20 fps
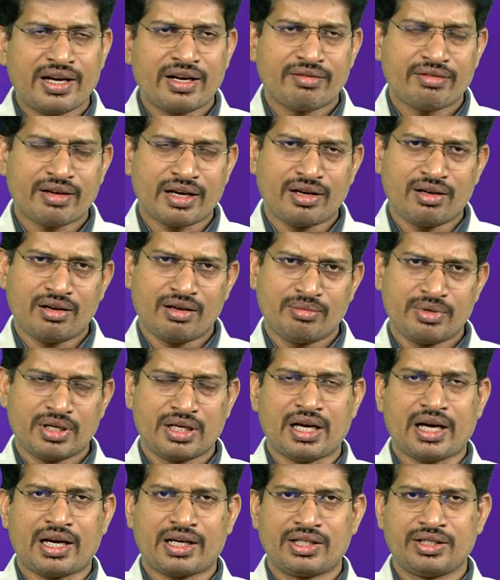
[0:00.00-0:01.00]
of economic
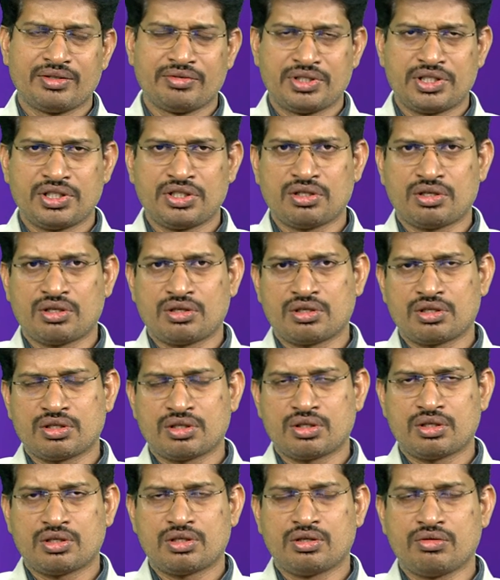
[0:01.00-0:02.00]
activity uh,
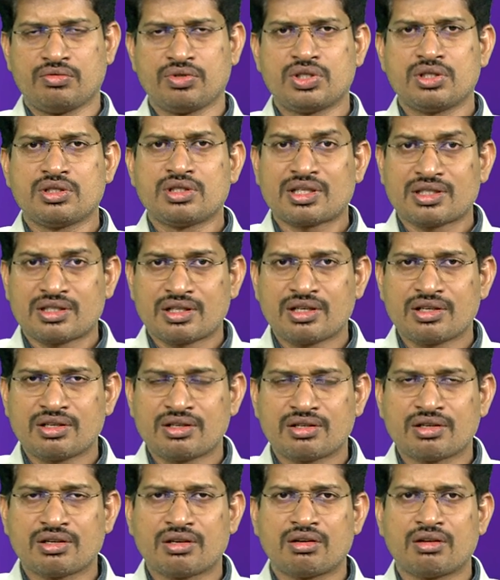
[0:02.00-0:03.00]
which is
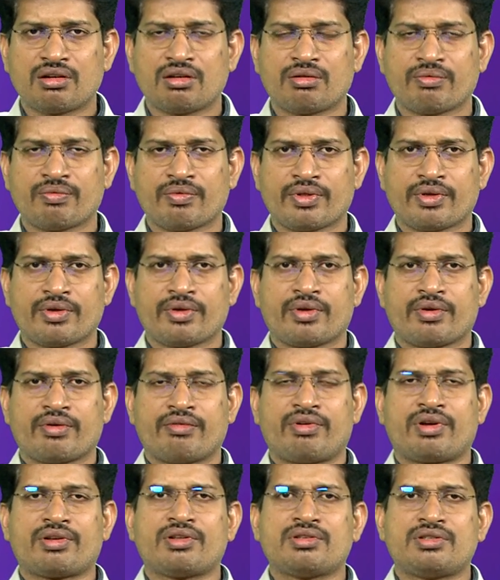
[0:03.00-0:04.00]
essential
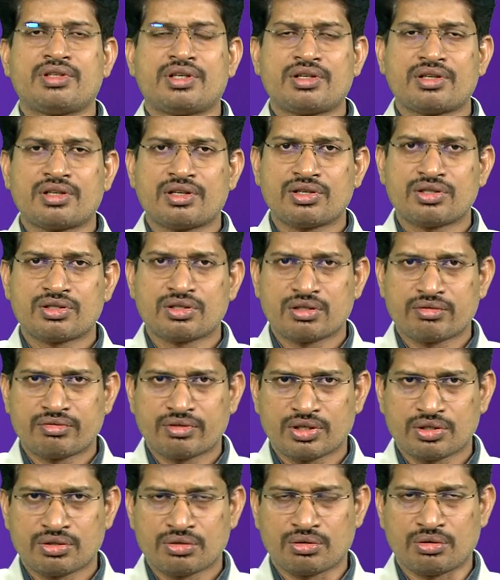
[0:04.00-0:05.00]
for the generation of
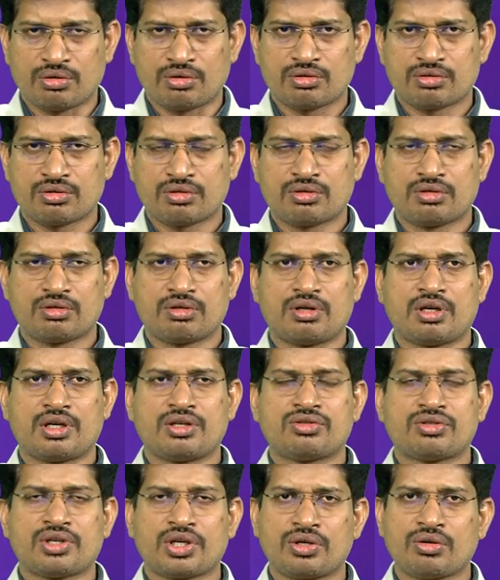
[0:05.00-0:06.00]
resource and
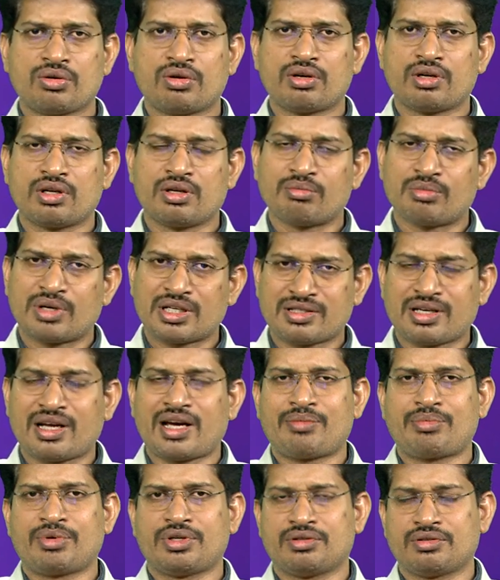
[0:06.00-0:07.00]
security must
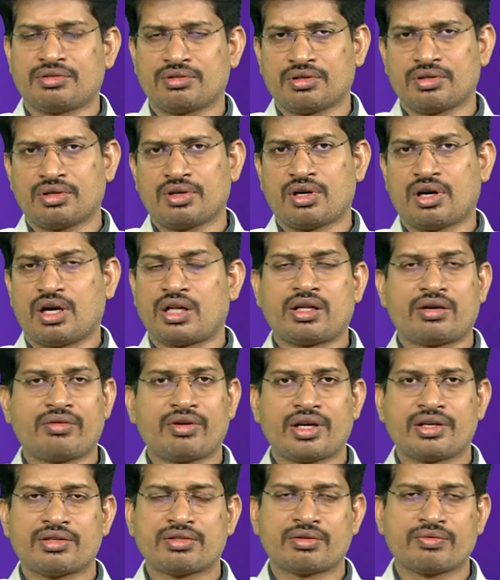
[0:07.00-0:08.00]
happen.
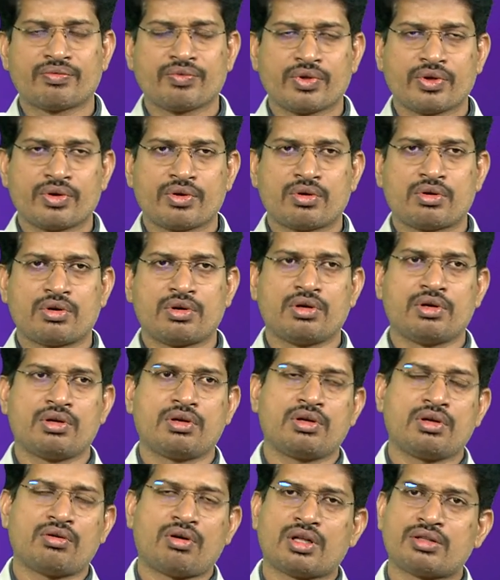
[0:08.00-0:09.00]
Otherwise, uh, uh,
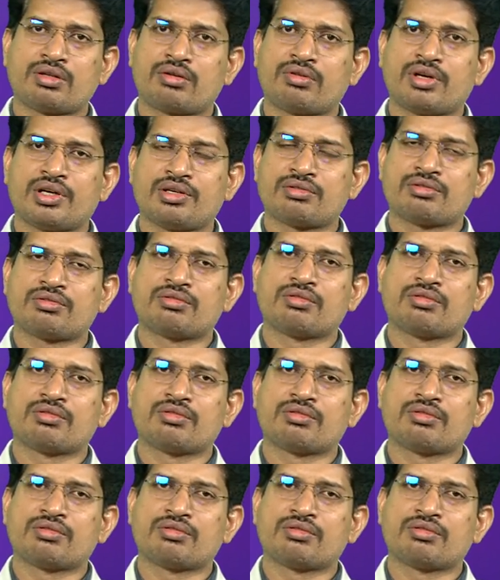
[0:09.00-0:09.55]
otherwise,